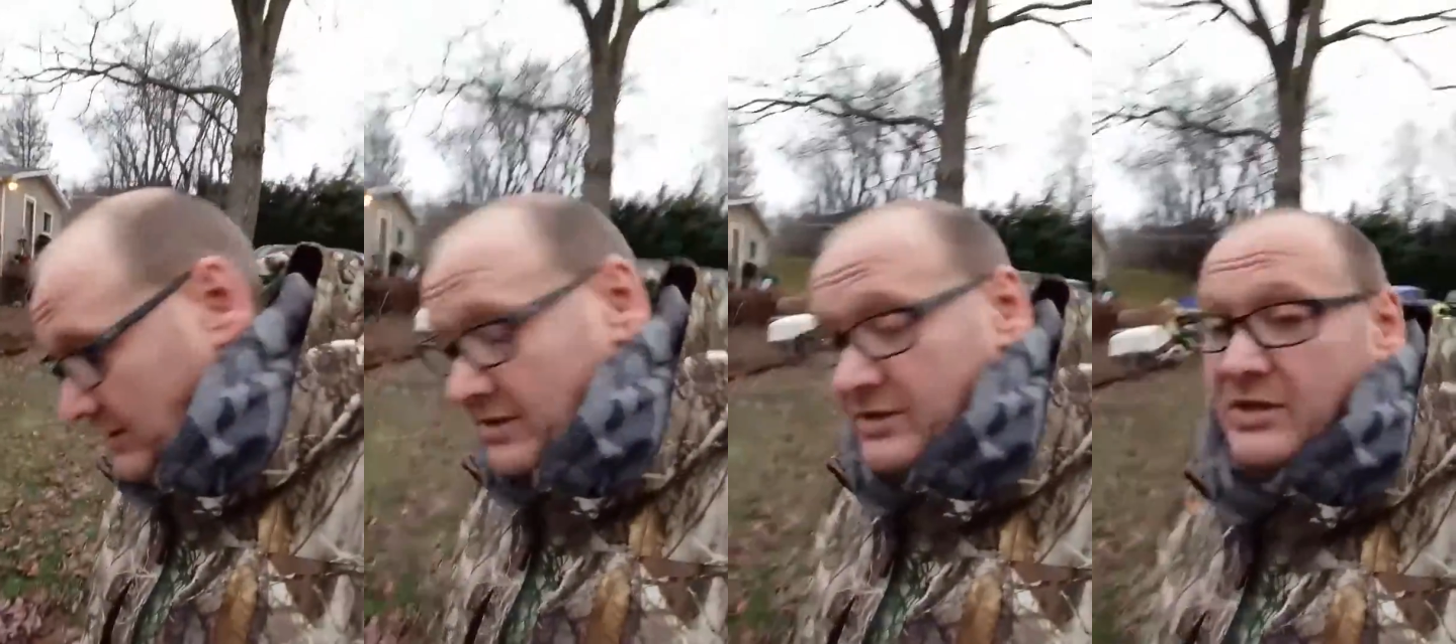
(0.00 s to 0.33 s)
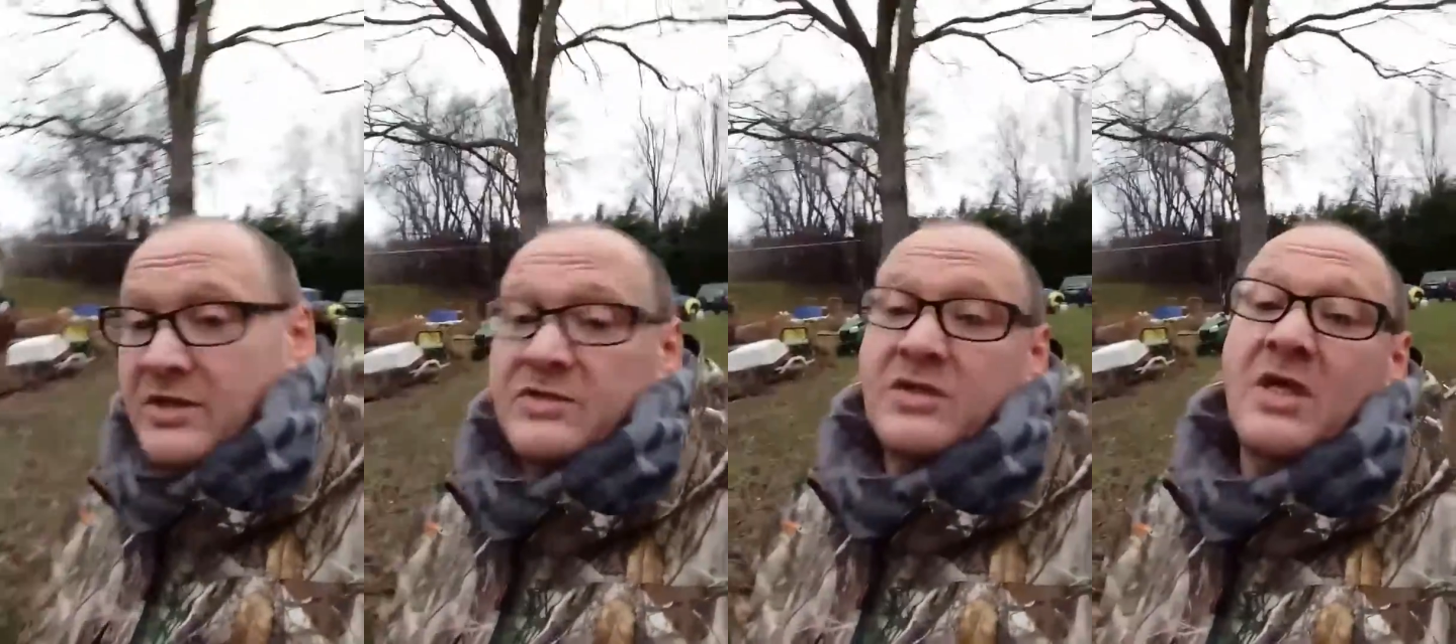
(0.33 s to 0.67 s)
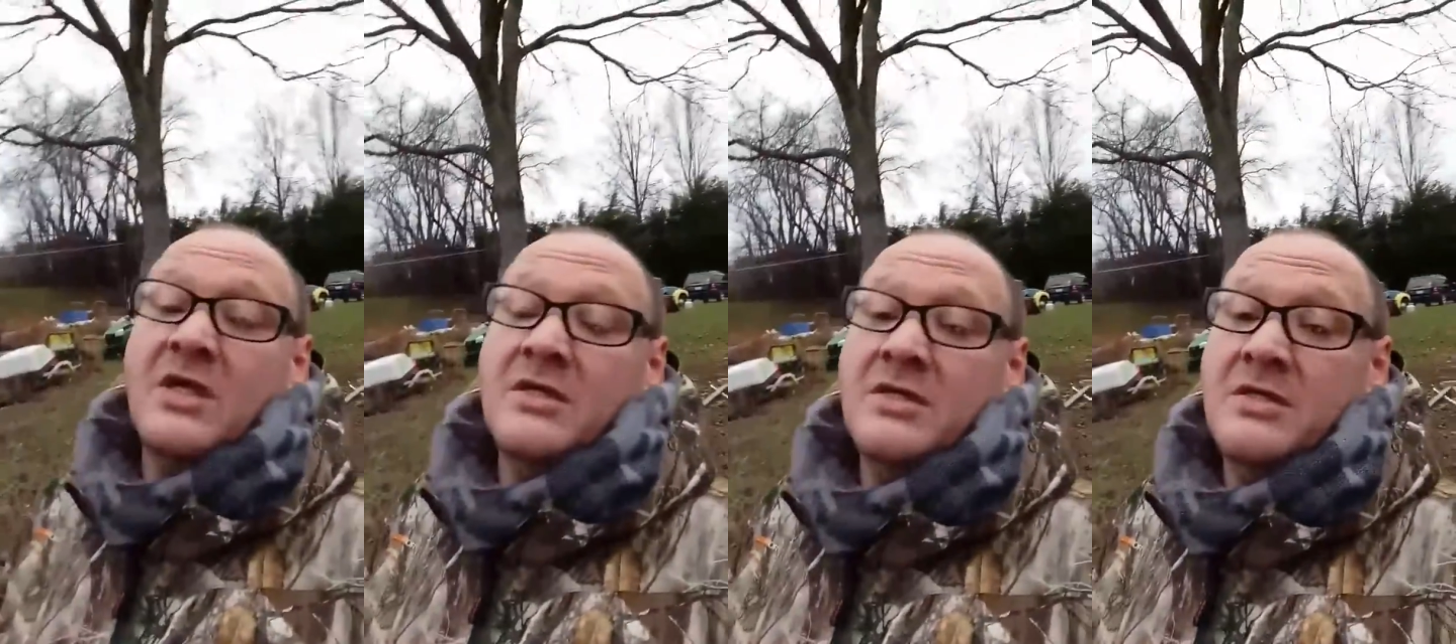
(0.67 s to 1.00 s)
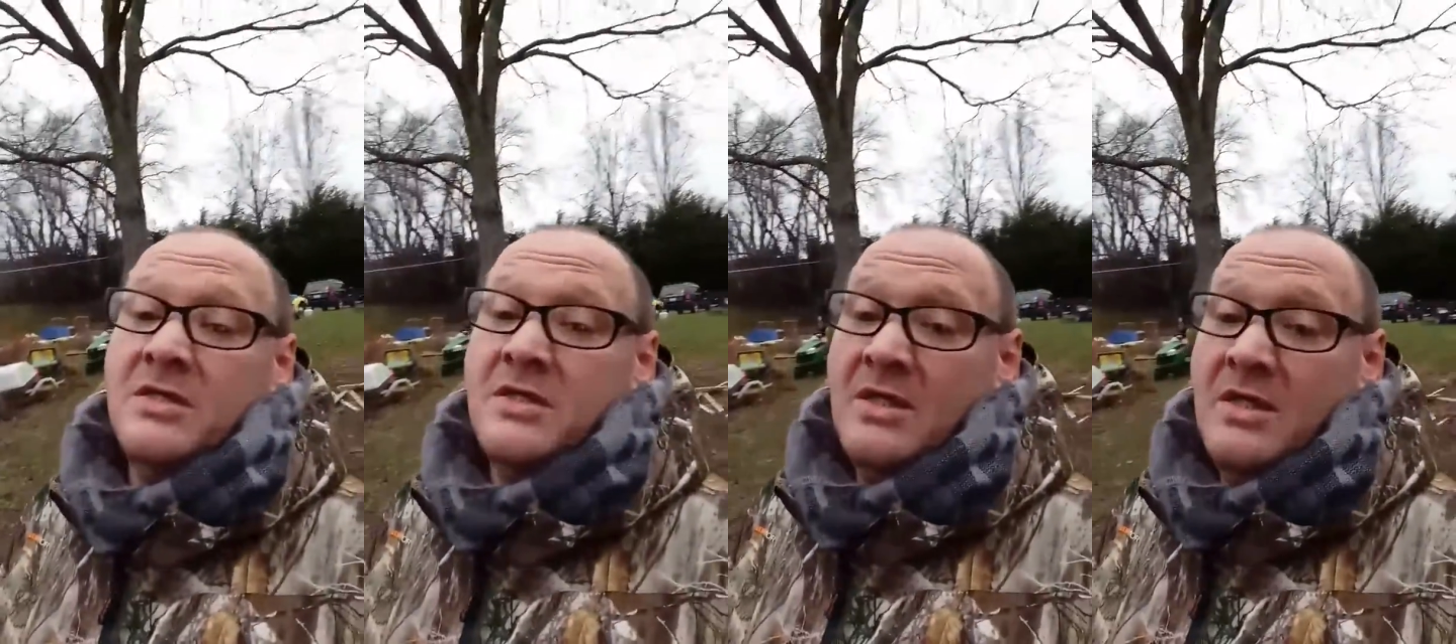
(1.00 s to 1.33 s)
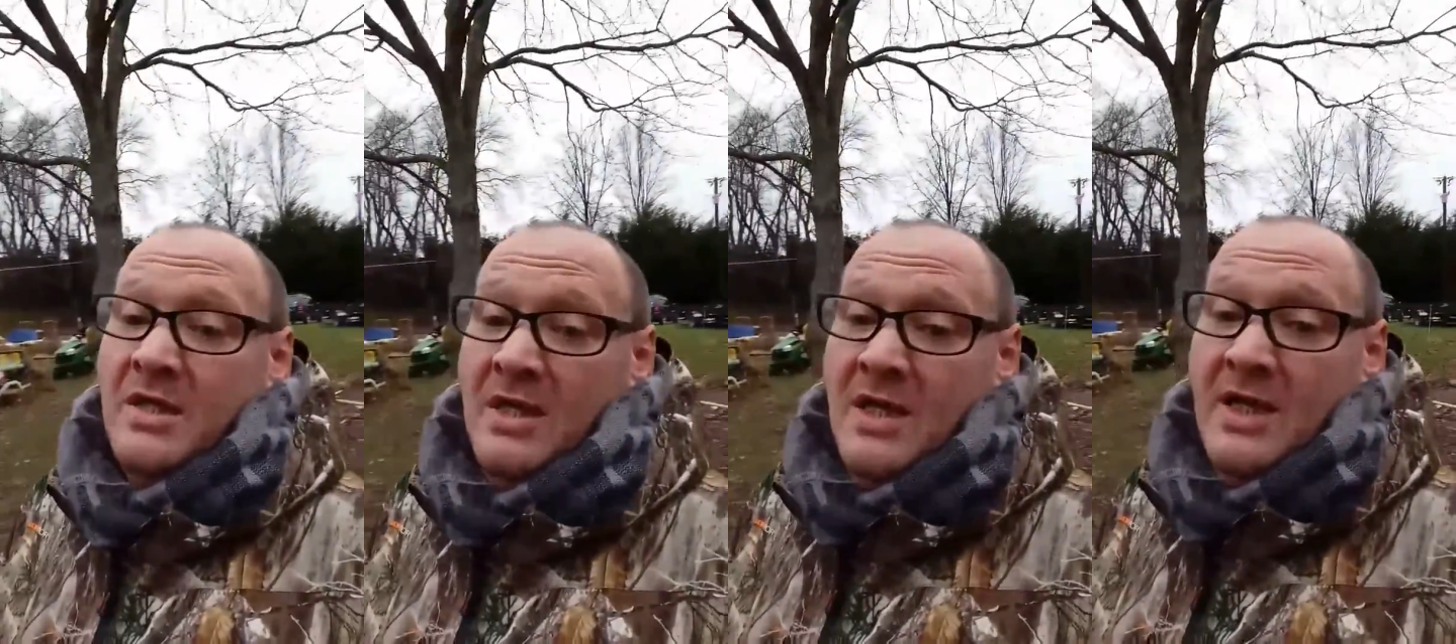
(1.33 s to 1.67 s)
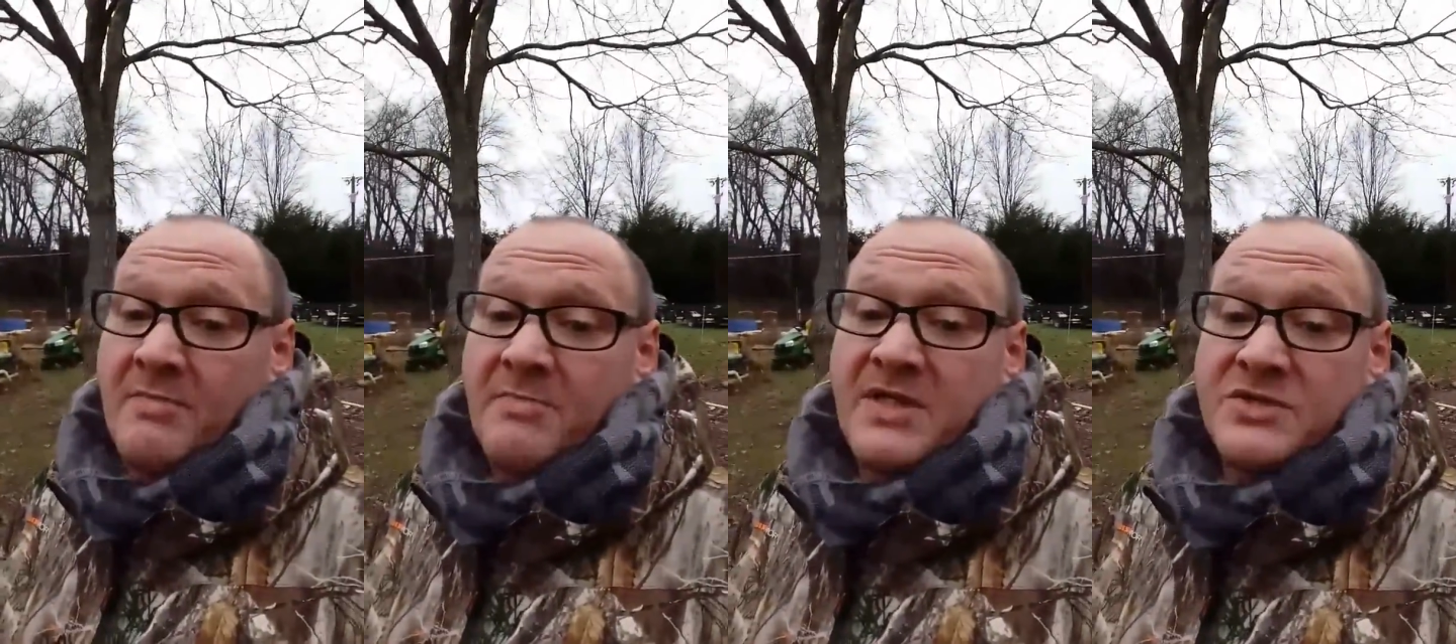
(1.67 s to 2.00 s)
Because I had
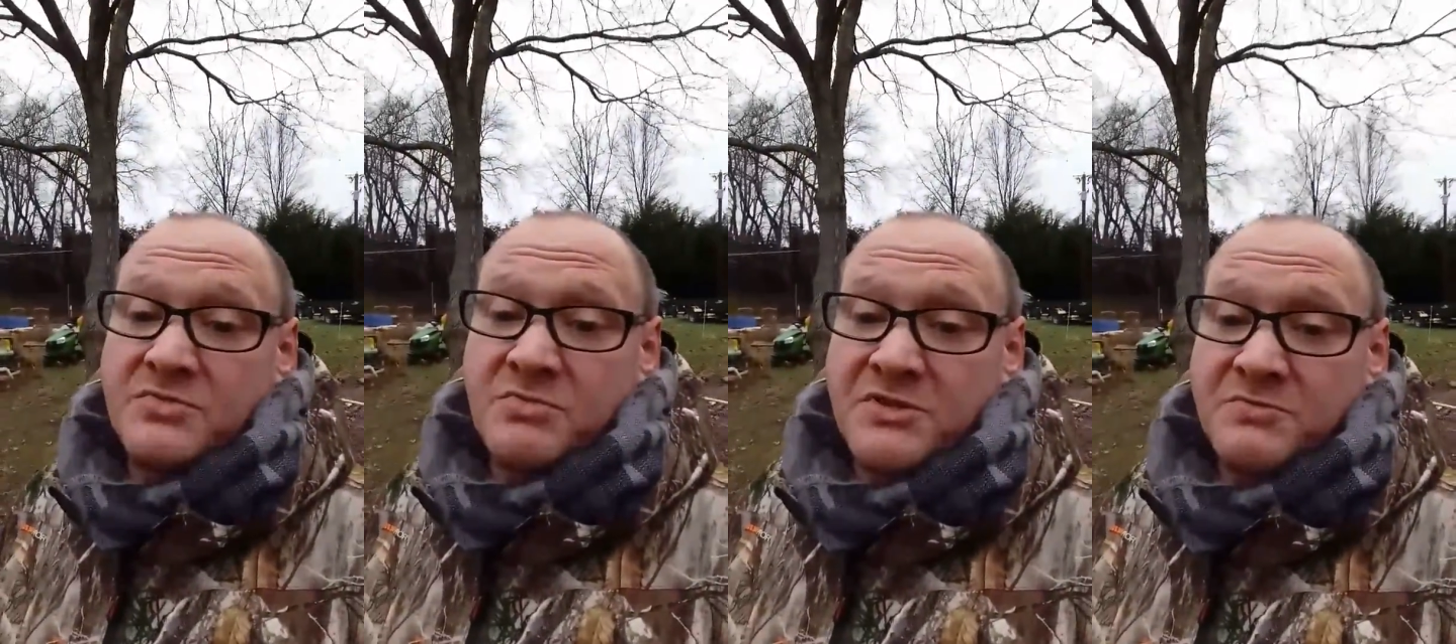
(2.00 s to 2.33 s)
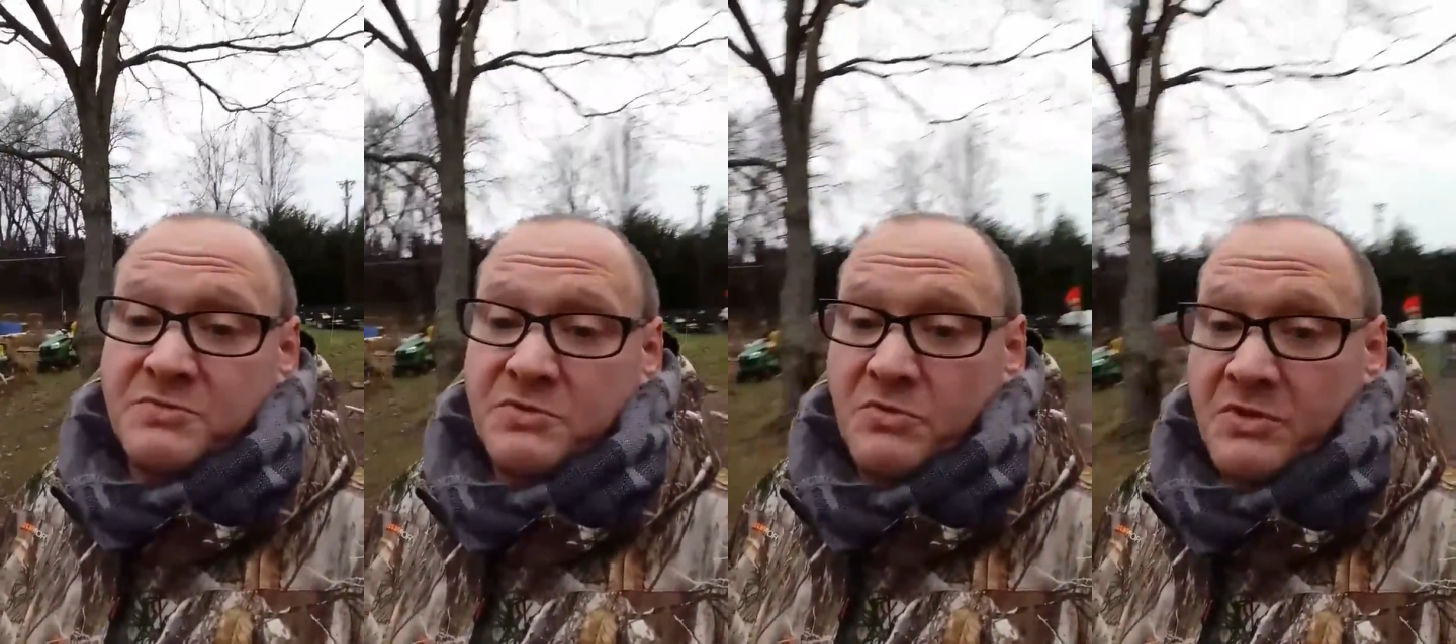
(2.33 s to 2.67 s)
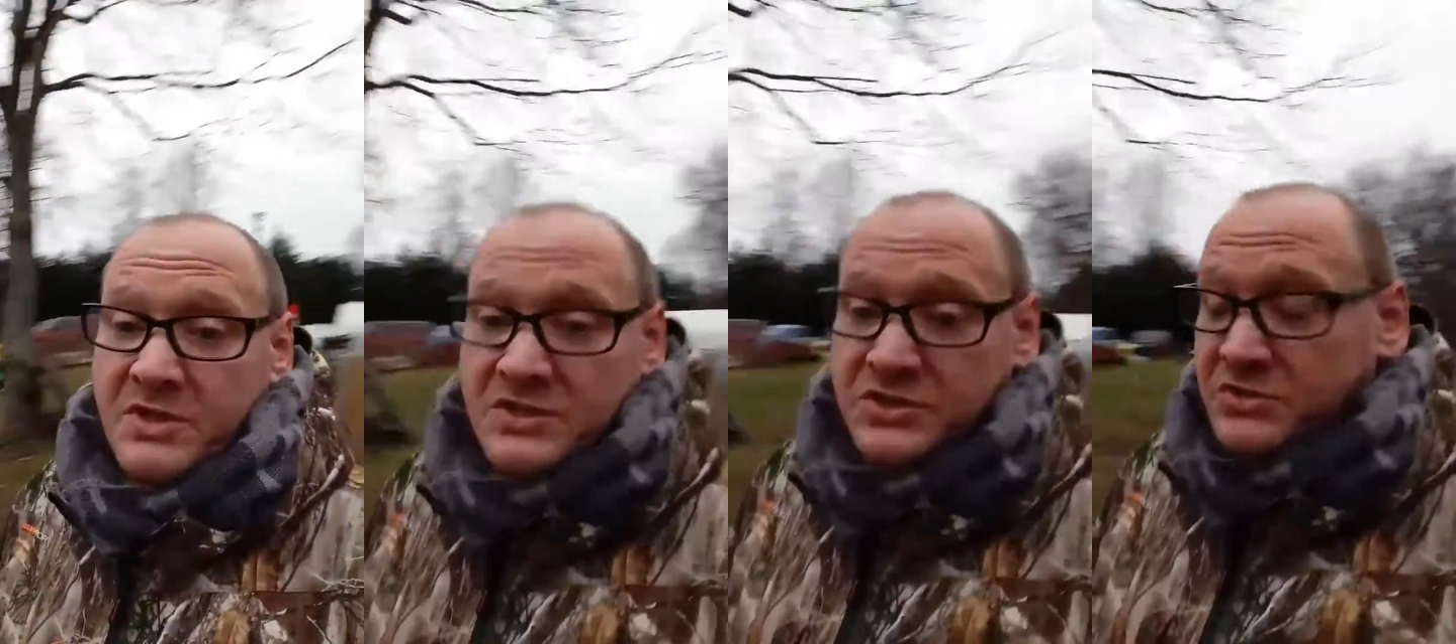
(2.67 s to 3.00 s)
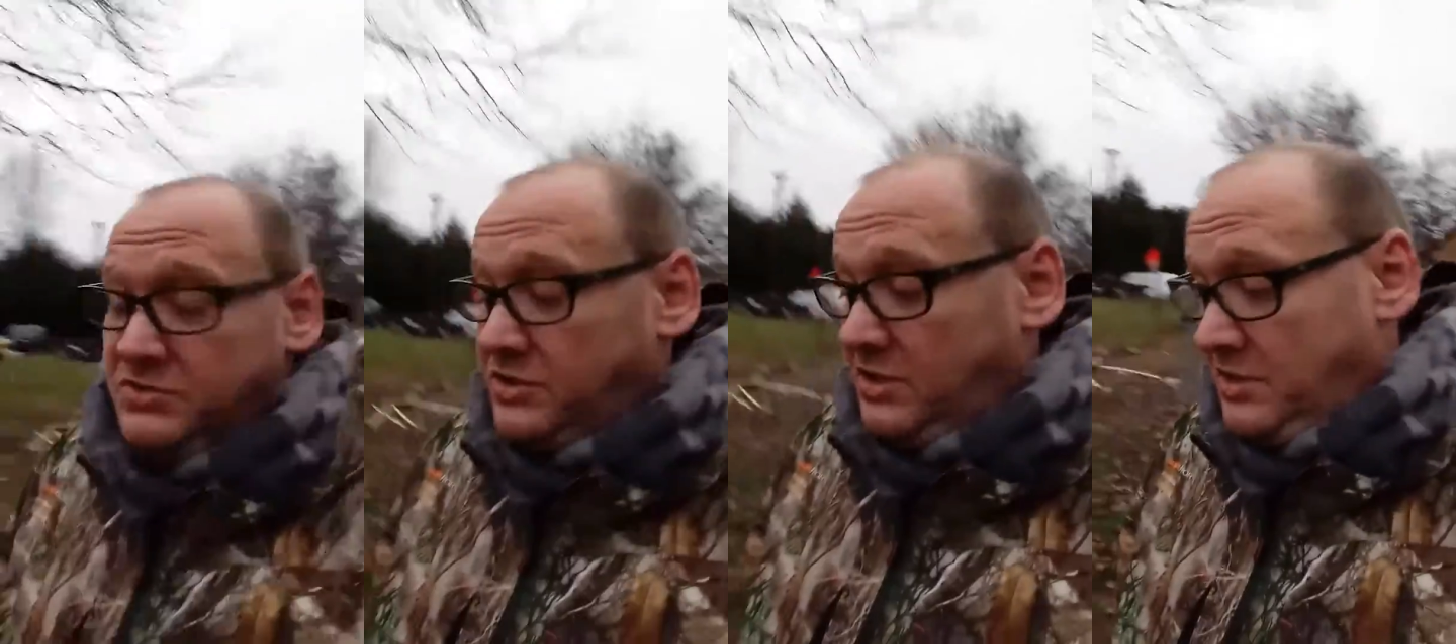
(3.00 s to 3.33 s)
major respiratory issues